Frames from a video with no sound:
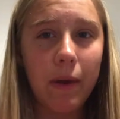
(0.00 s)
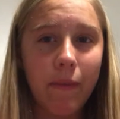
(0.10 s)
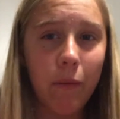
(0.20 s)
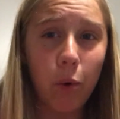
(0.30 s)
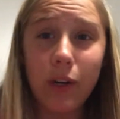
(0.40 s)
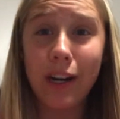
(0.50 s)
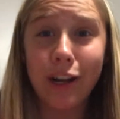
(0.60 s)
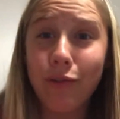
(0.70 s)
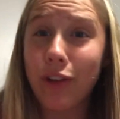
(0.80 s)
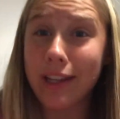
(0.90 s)
I've been working on
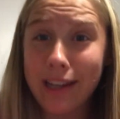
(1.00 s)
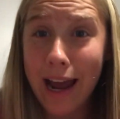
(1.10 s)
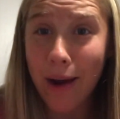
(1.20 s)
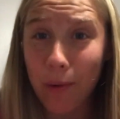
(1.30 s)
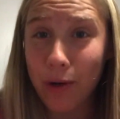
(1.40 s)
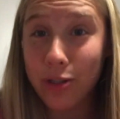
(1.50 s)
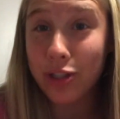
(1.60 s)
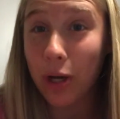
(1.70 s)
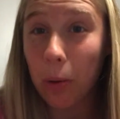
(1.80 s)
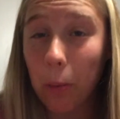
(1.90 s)
it for like an hour,
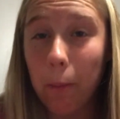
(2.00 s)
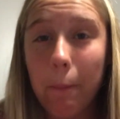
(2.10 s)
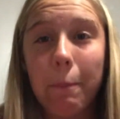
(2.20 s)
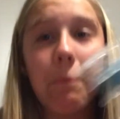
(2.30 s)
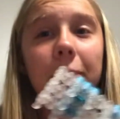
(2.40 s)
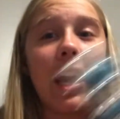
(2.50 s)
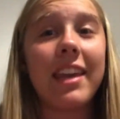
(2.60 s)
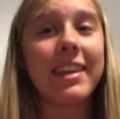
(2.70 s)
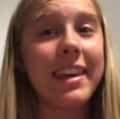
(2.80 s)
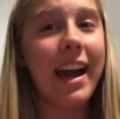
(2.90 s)
so
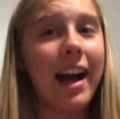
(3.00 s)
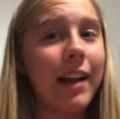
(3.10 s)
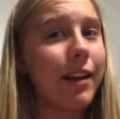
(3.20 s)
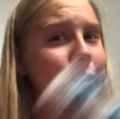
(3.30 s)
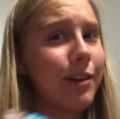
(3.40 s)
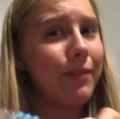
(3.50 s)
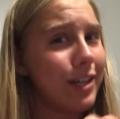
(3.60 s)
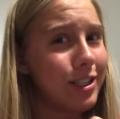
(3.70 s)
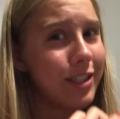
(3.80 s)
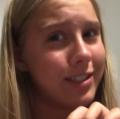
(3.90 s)
yeah, I'm not gonna
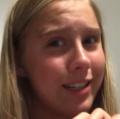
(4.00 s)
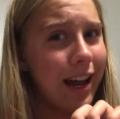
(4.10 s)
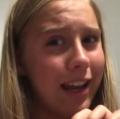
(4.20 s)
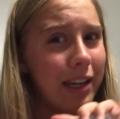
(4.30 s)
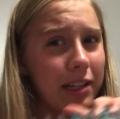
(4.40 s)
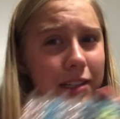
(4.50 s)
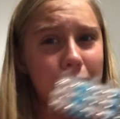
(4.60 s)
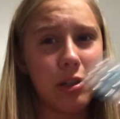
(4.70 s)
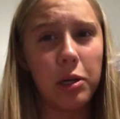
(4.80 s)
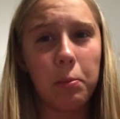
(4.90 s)
finish this tonight,
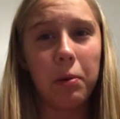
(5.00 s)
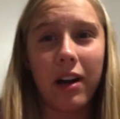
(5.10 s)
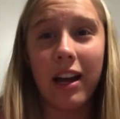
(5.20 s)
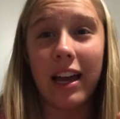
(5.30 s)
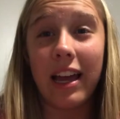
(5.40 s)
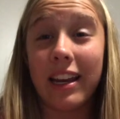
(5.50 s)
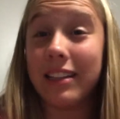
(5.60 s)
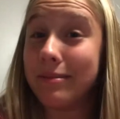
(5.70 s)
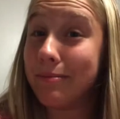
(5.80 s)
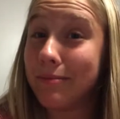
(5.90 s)
but
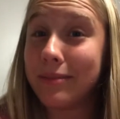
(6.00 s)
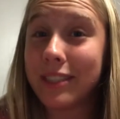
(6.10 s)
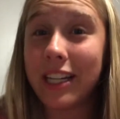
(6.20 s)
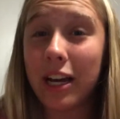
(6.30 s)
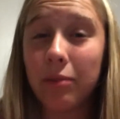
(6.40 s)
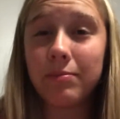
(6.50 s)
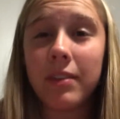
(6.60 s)
you know,